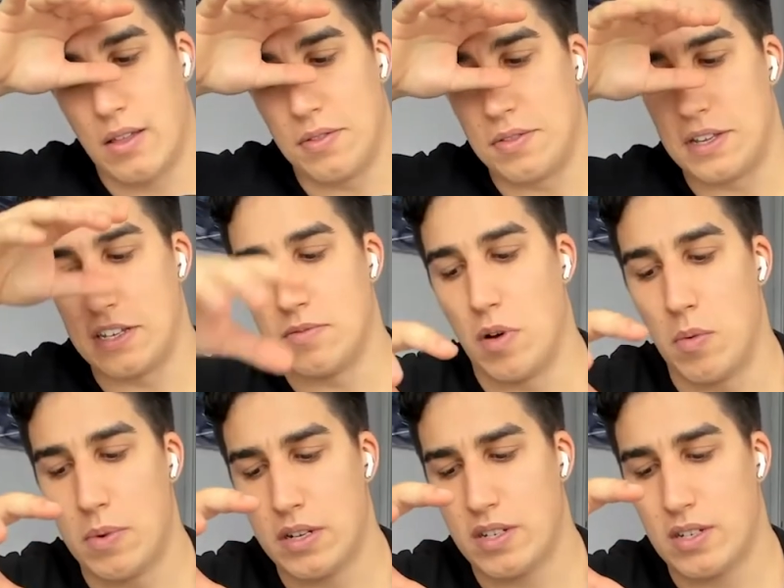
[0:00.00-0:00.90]
these
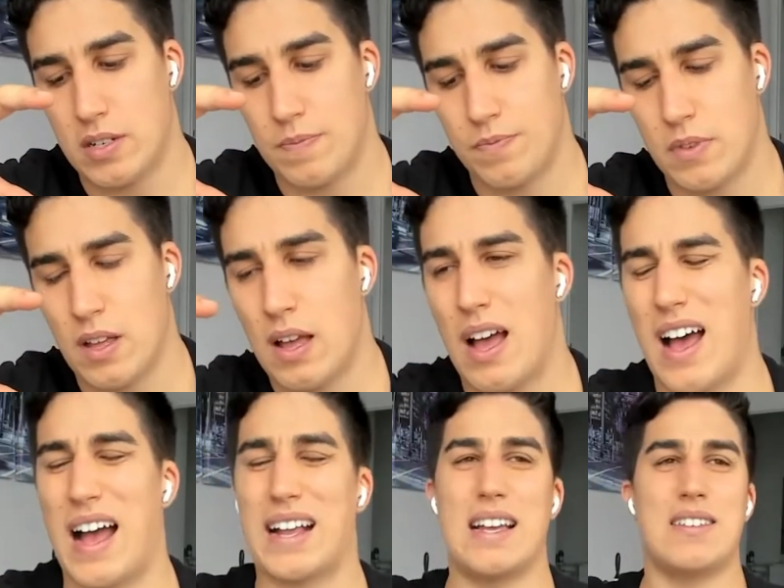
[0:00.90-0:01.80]
moments.
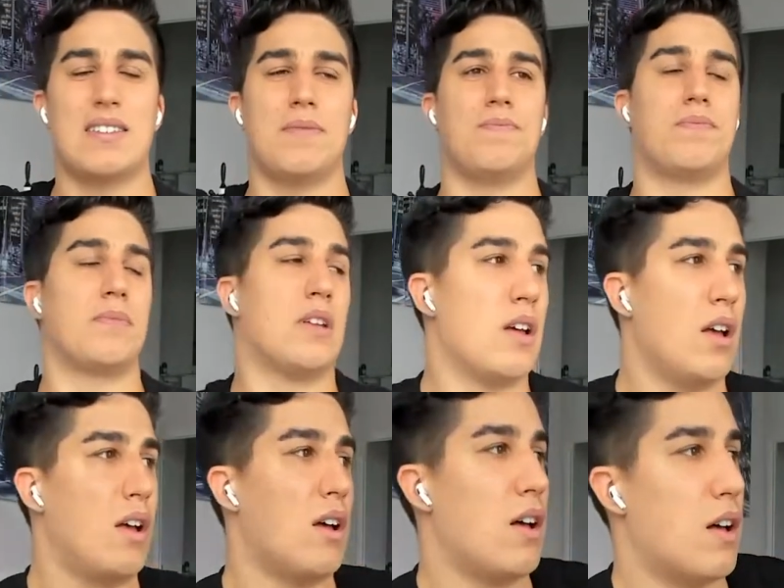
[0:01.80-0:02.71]
I guess
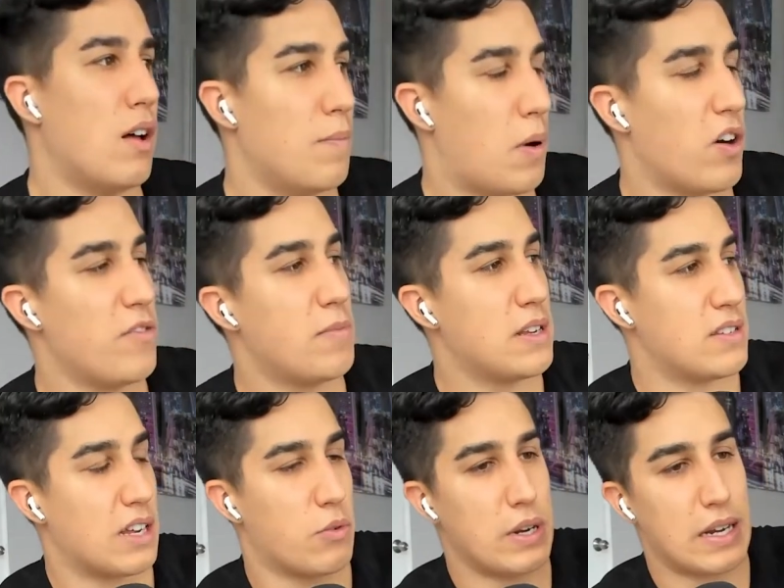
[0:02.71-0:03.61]
part of me
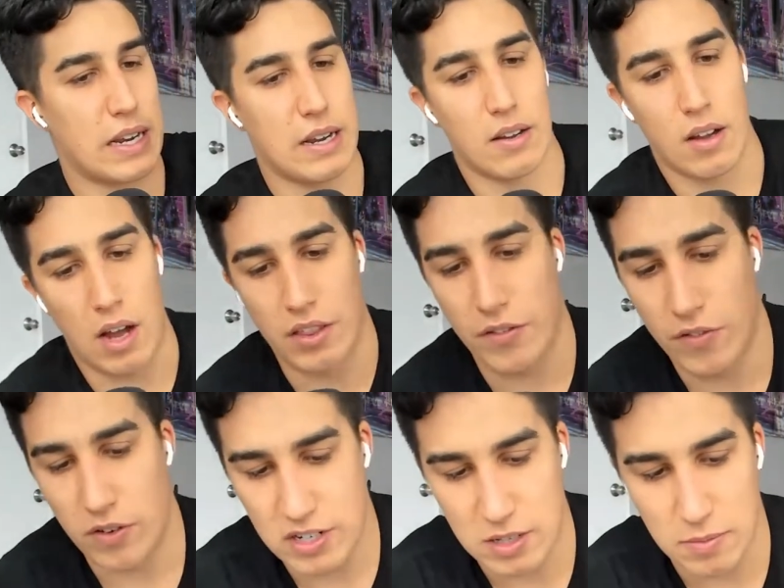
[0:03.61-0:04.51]
is like, we need, on the
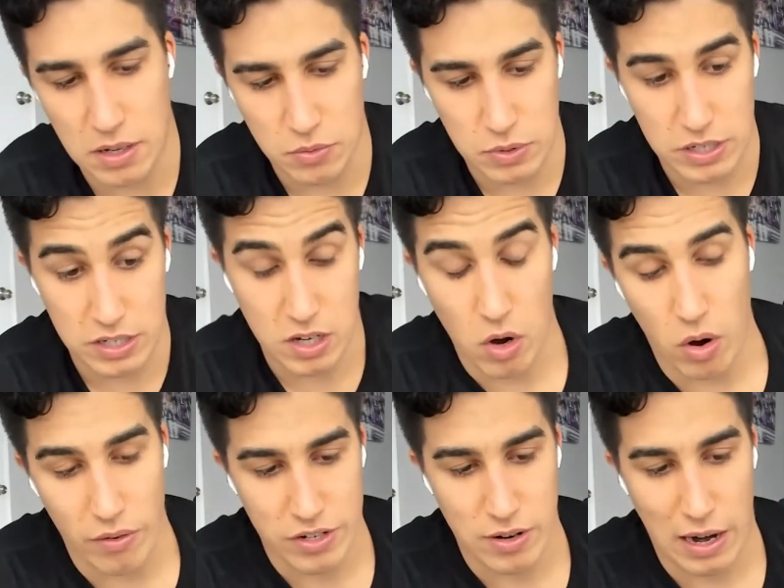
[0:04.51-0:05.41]
first of the month, we just go
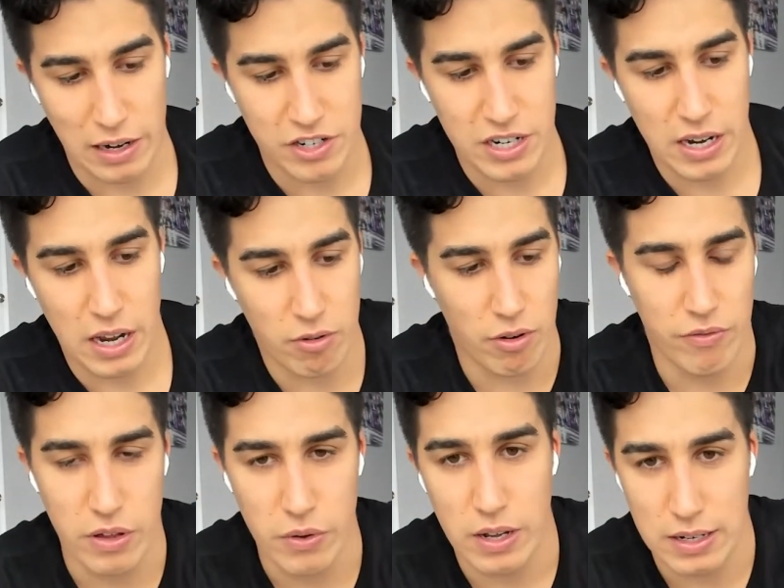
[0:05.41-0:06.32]
over strategy and
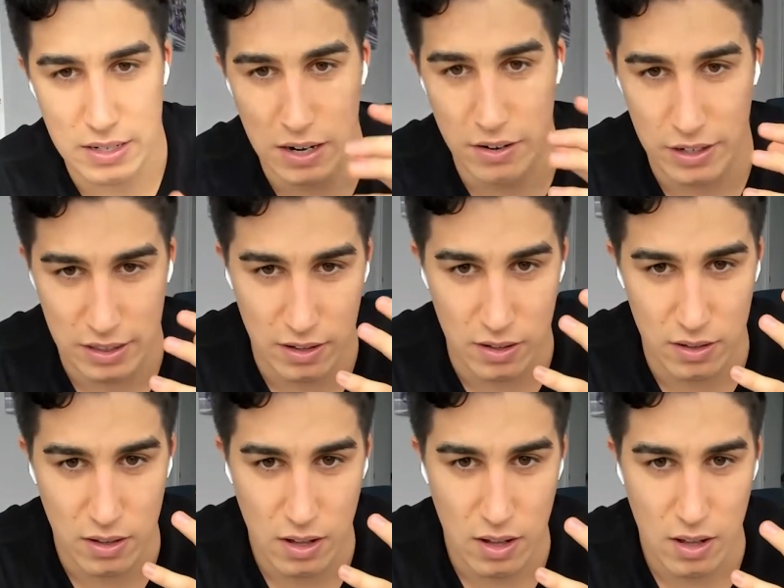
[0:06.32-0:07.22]
review it. It's kind of like
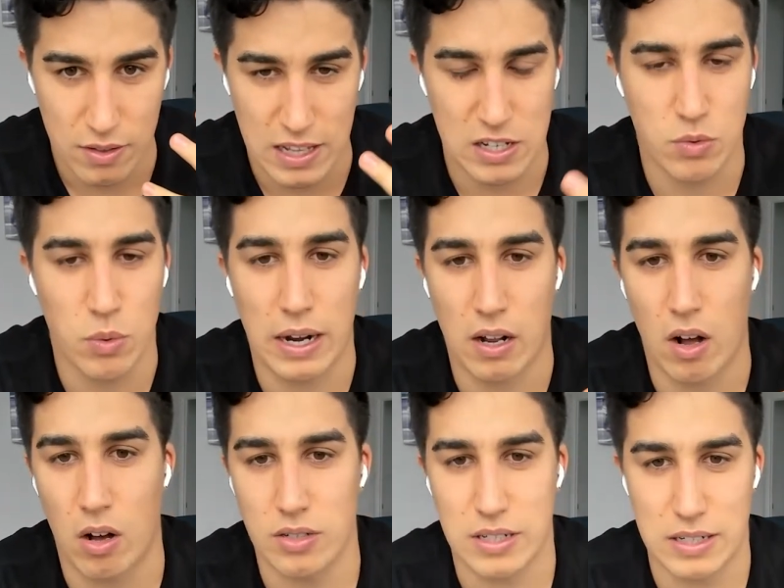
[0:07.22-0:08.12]
the, that's why
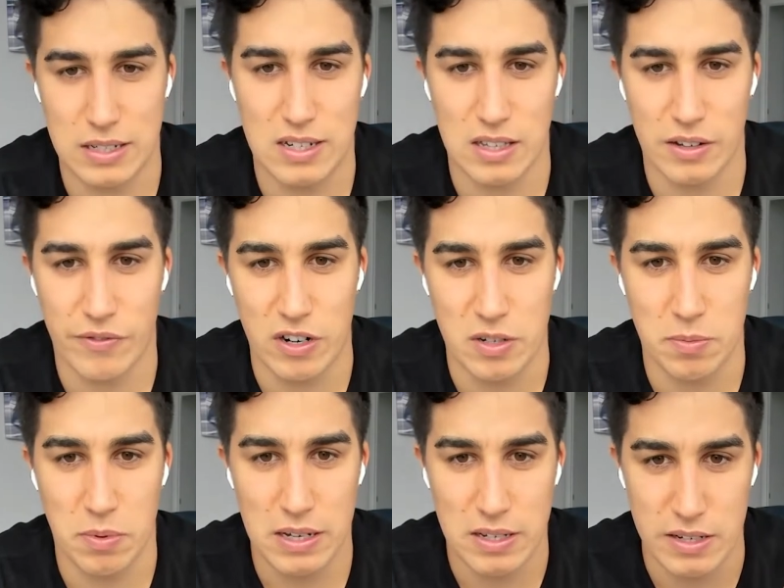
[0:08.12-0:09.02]
calls exist in the first
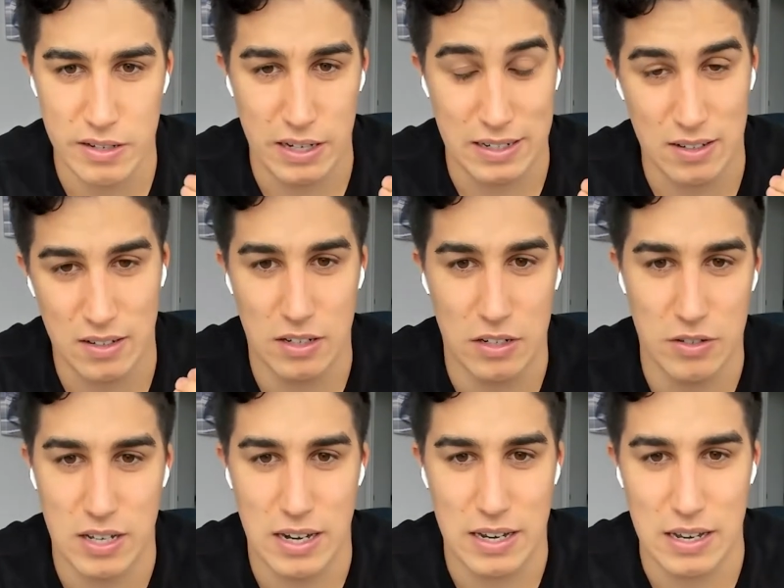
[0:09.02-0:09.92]
place, is like, you
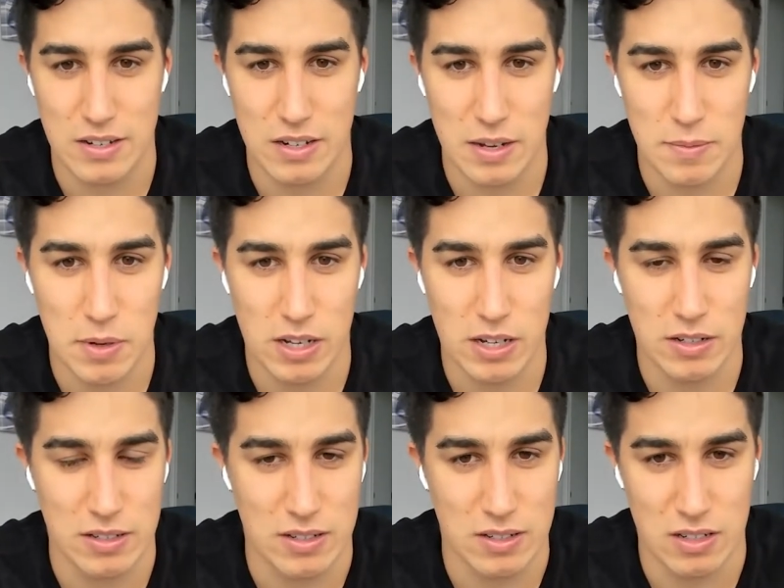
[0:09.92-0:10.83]
said it yesterday, Belky,
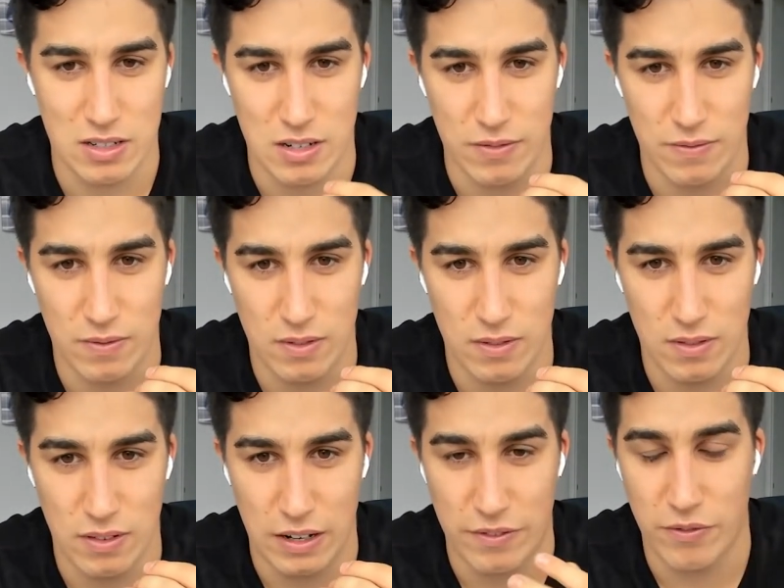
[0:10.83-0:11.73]
is just a like